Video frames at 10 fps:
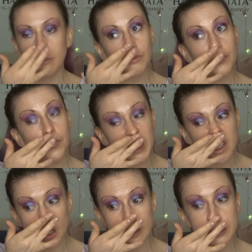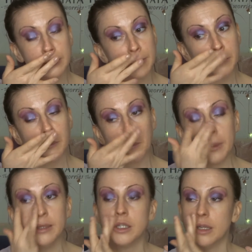finishes
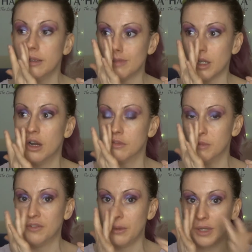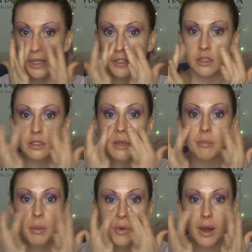in terms of my foundations and
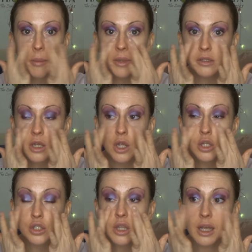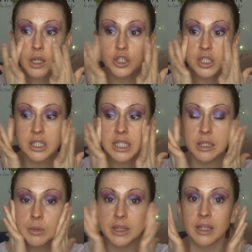my primers so that I can just
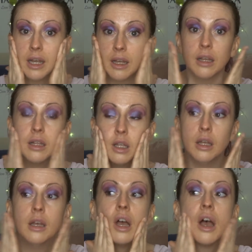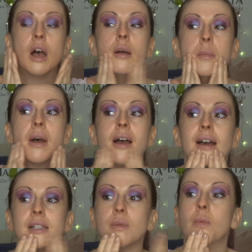deal with that um,
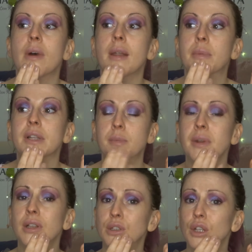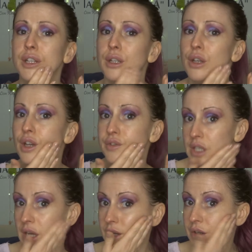as and when. But it's been a learning curve to
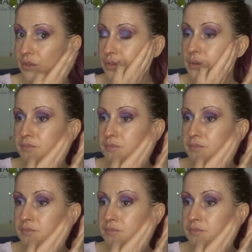kind of